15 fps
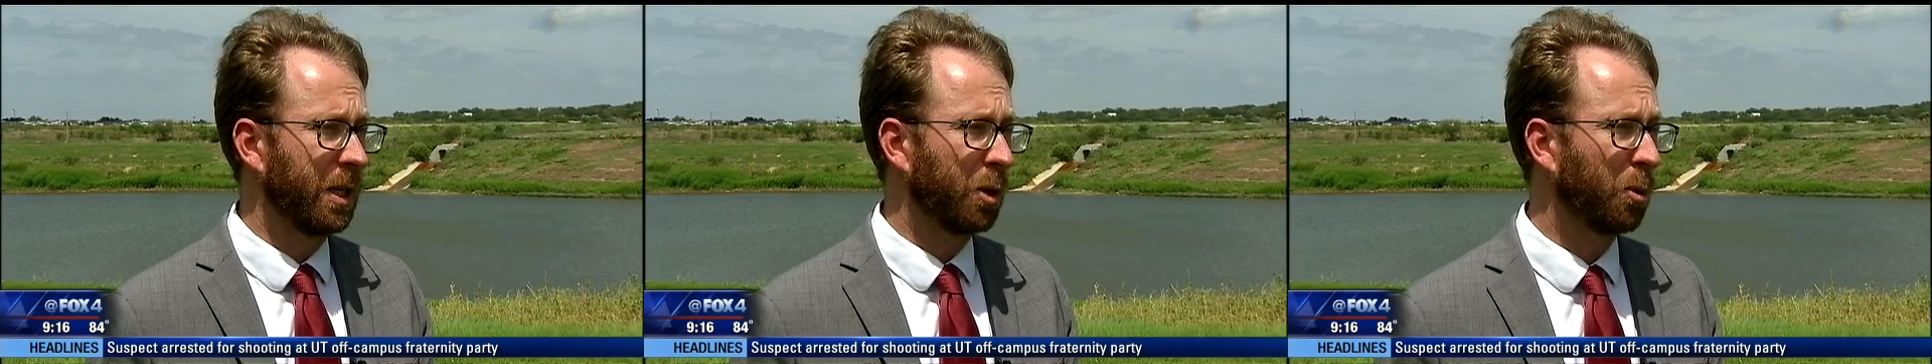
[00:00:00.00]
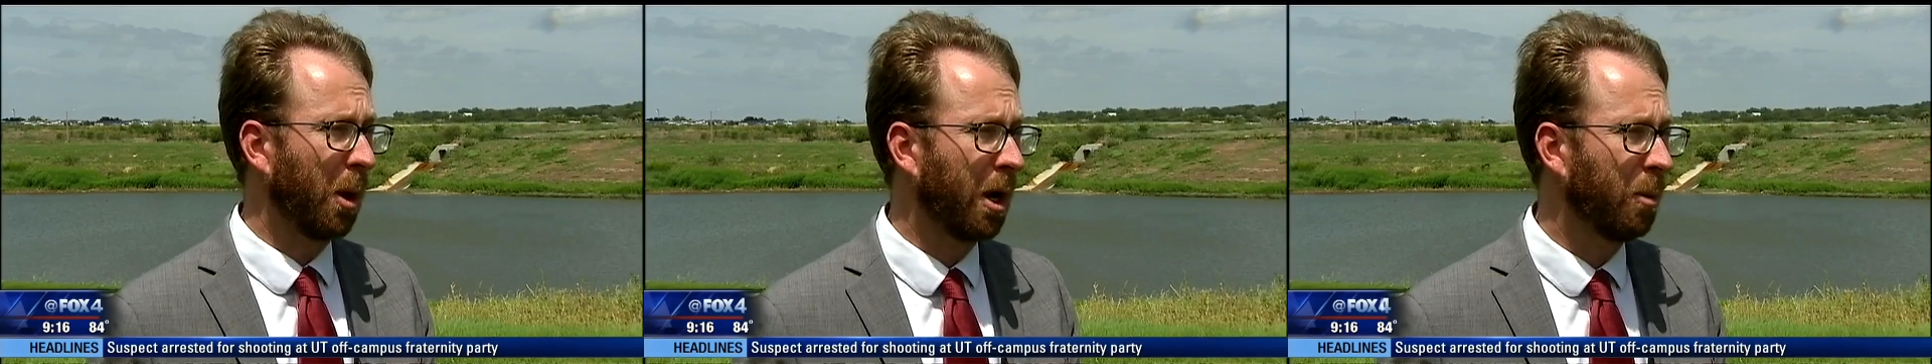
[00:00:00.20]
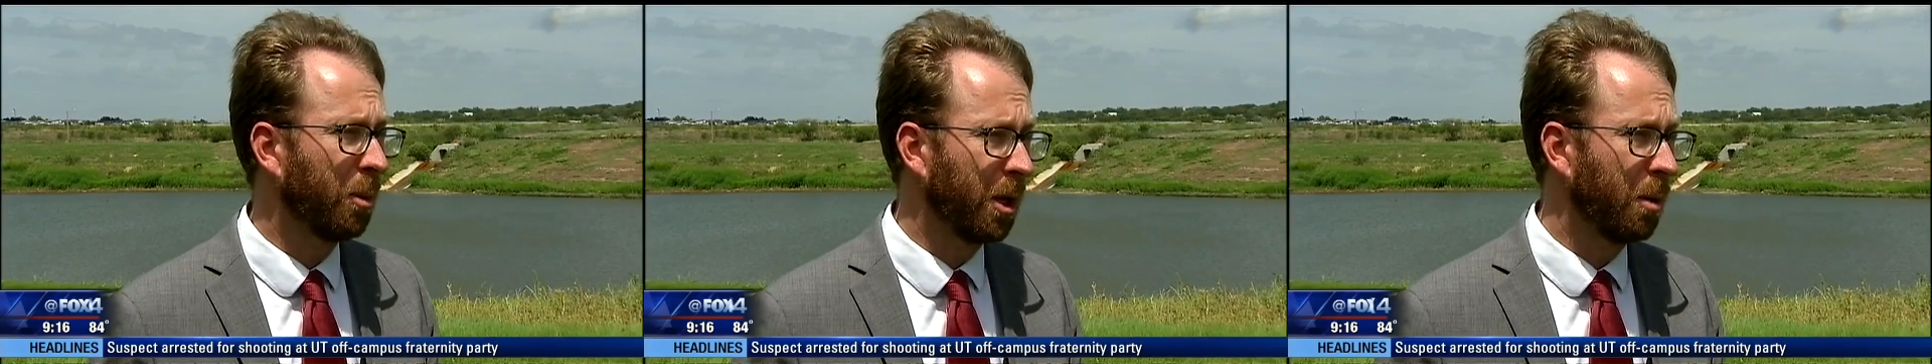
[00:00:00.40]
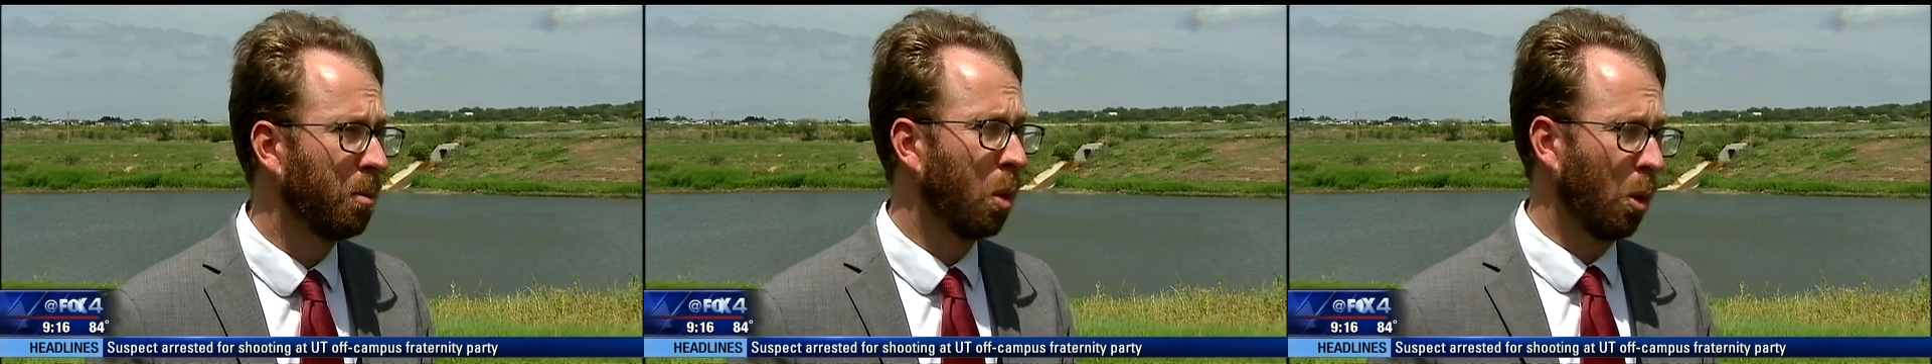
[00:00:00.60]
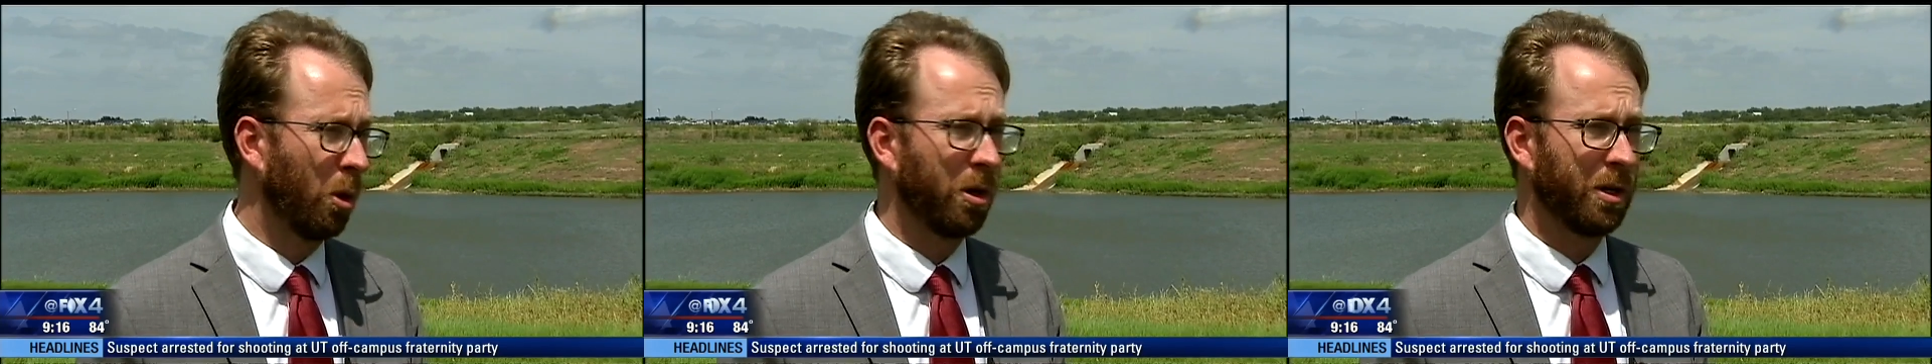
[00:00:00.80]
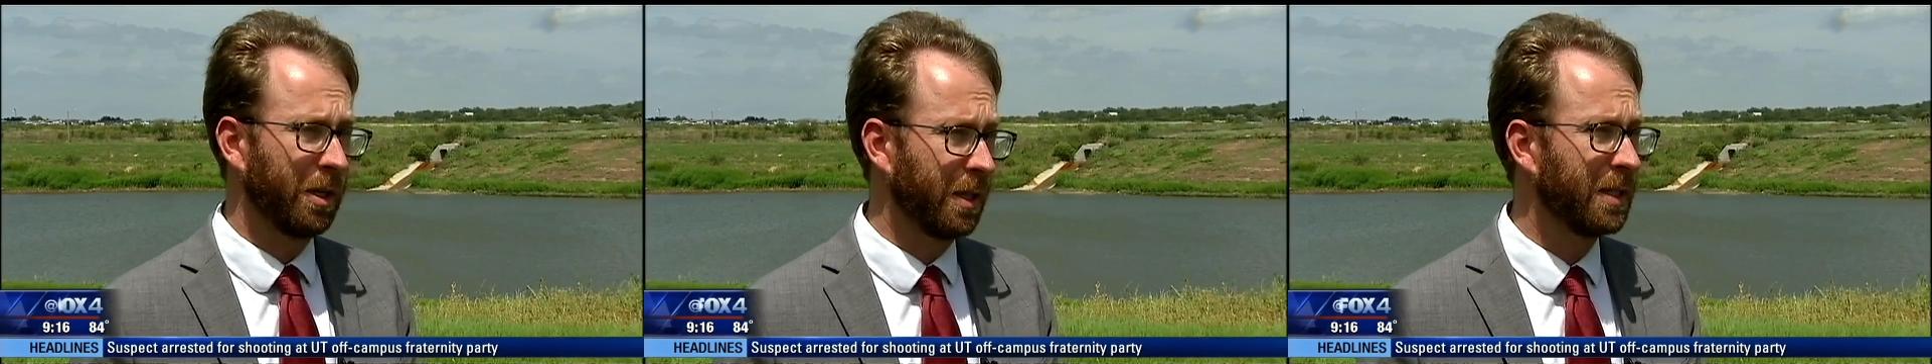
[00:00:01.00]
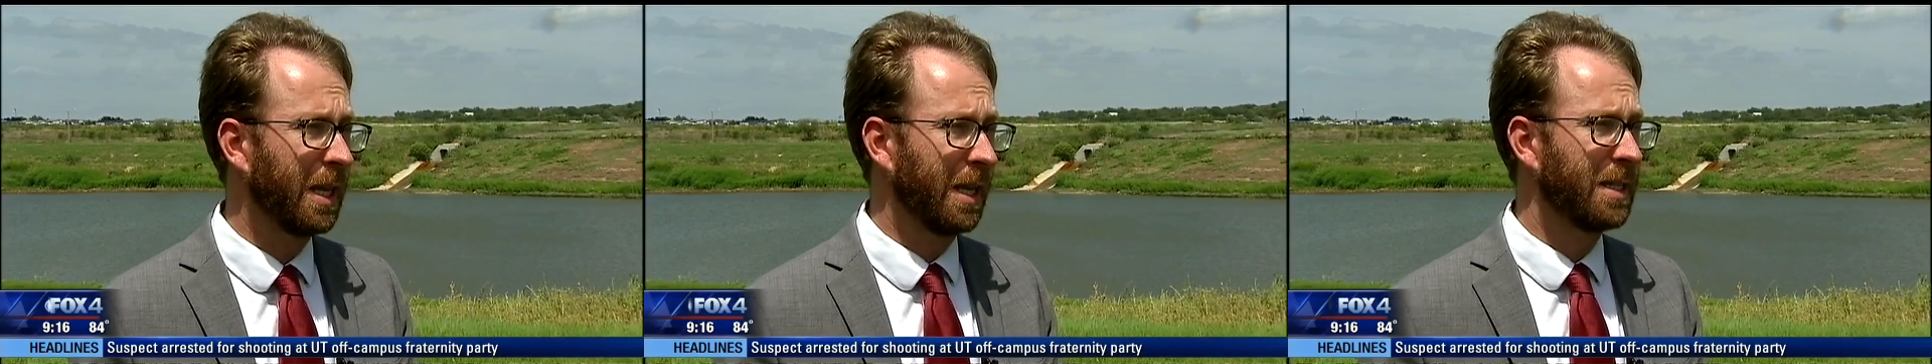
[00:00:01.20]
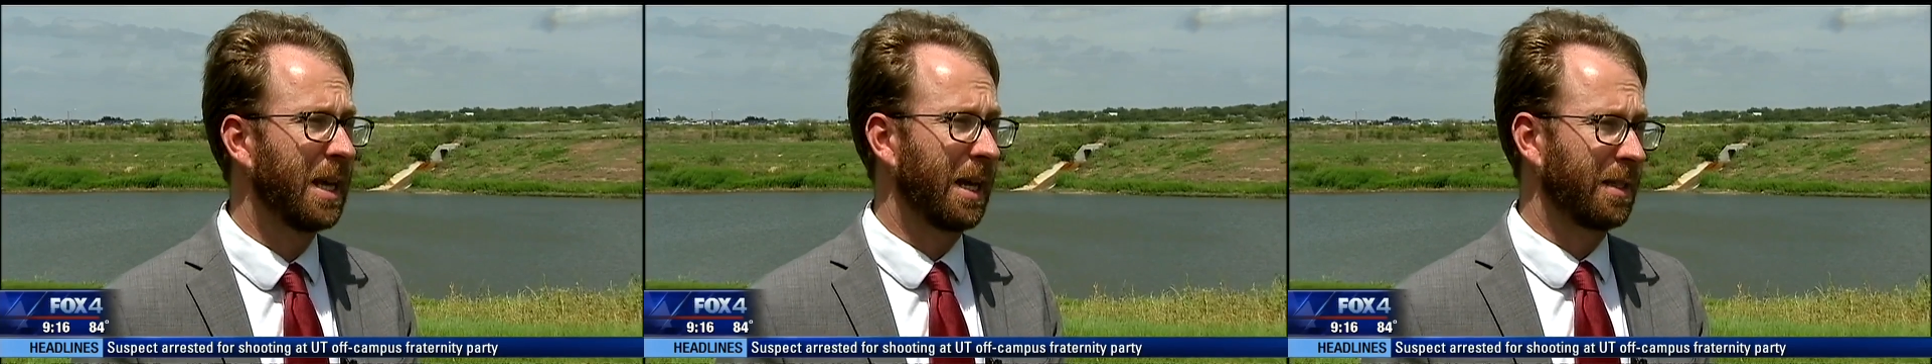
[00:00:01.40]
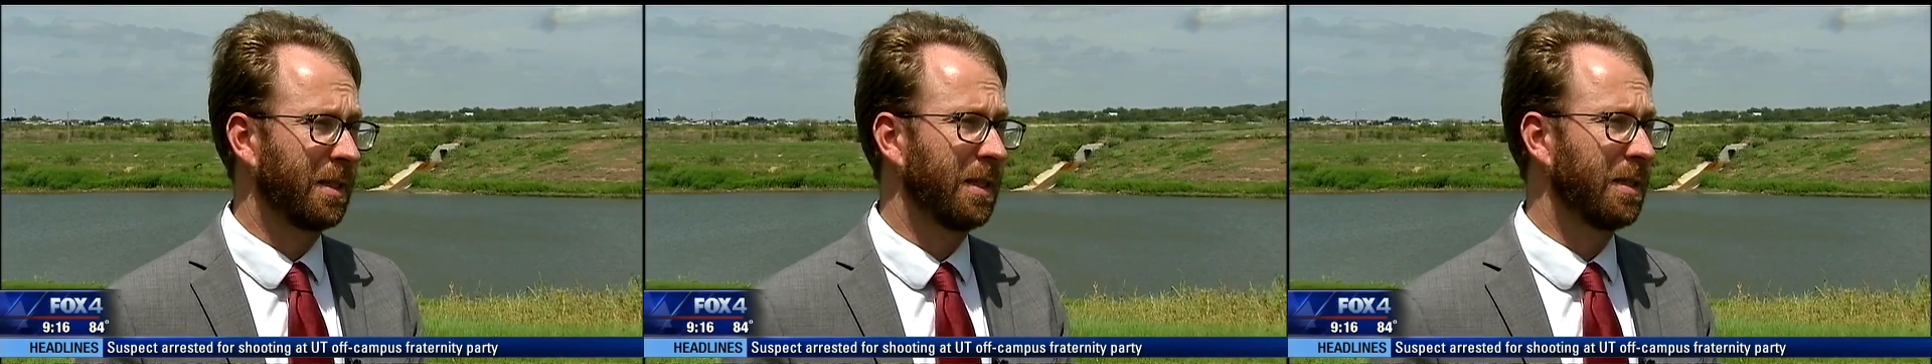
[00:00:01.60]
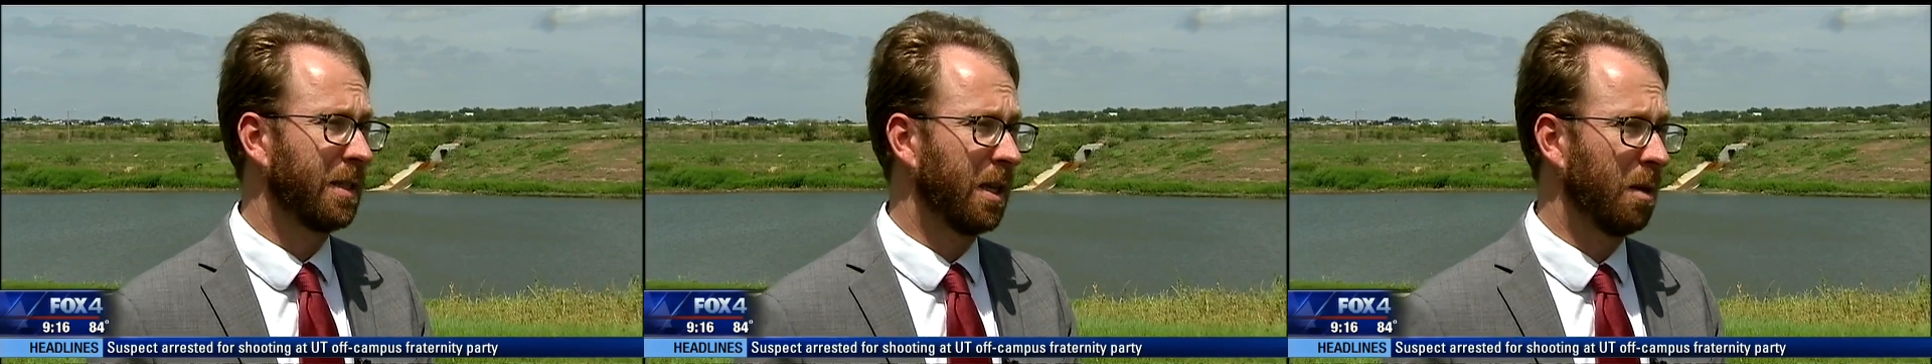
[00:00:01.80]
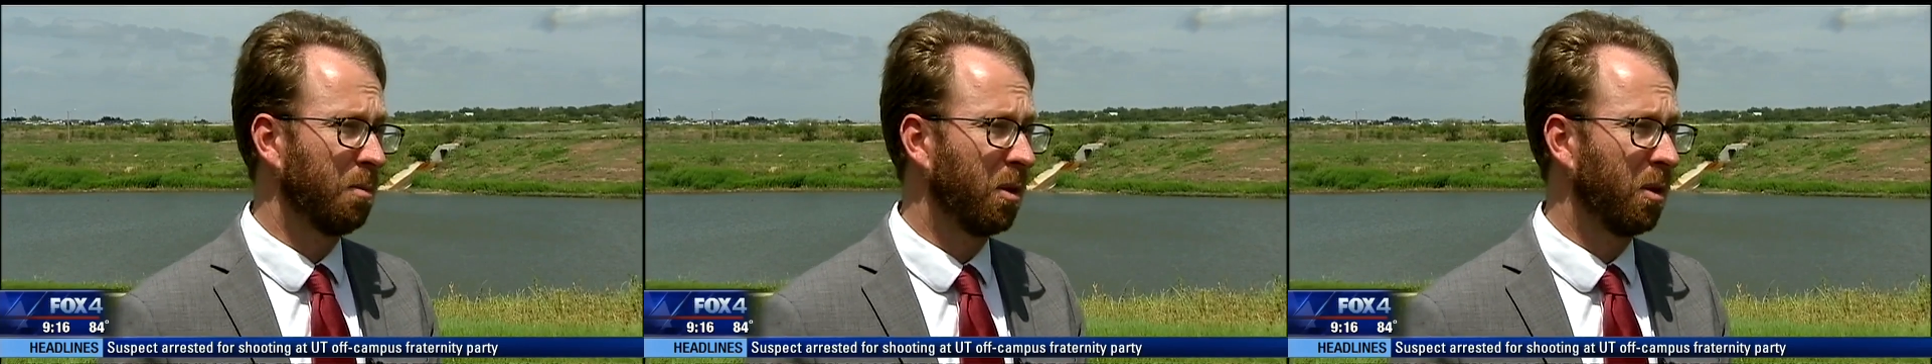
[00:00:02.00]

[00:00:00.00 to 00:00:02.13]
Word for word: incredibly important to the state of Texas.